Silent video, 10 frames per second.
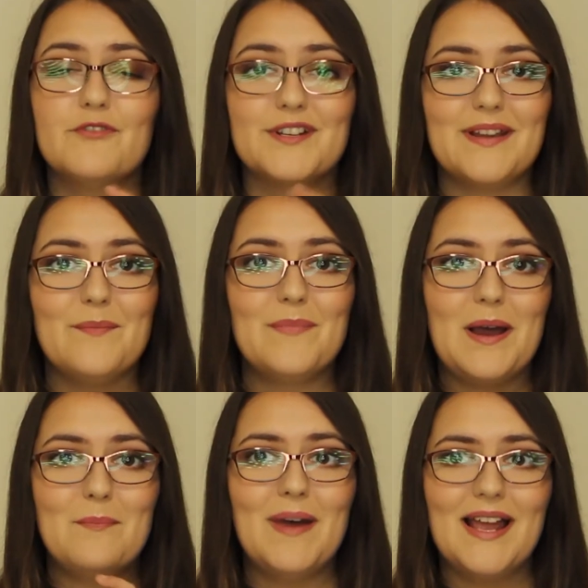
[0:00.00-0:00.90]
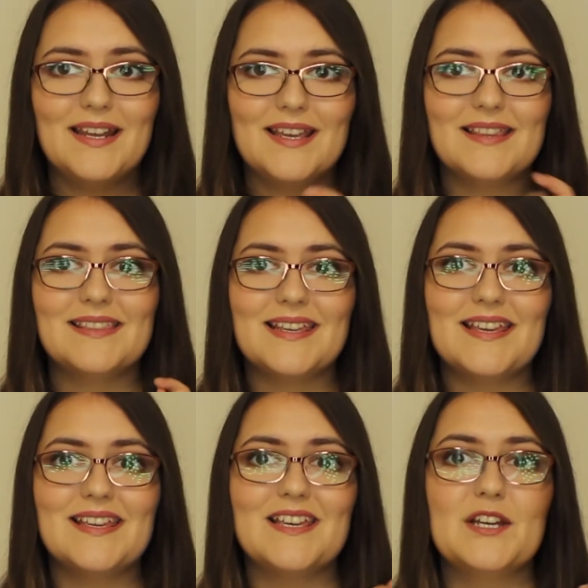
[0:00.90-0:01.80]
For a £10 palette,
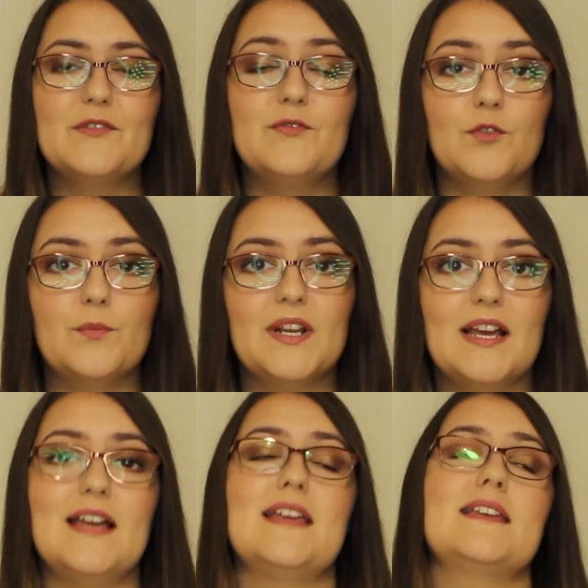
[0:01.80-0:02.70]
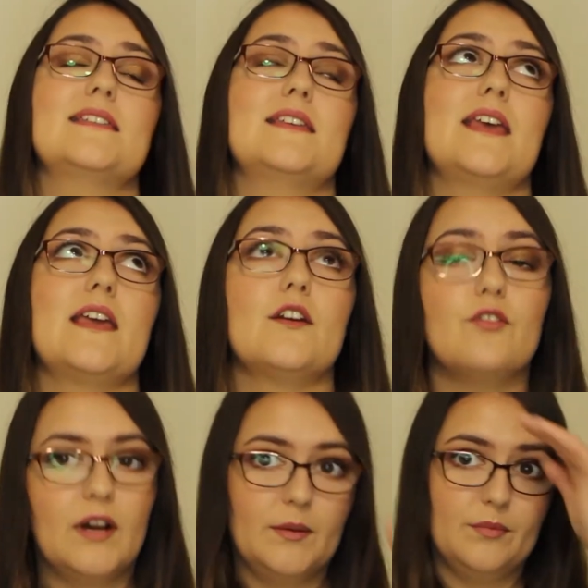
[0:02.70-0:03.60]
the formula is
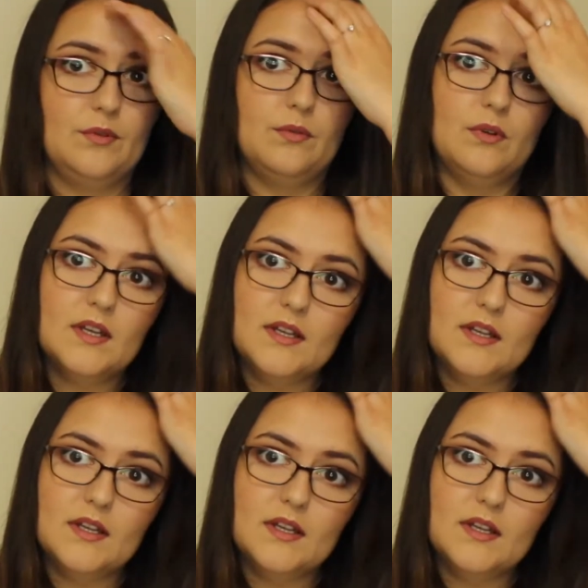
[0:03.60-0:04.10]
incredible.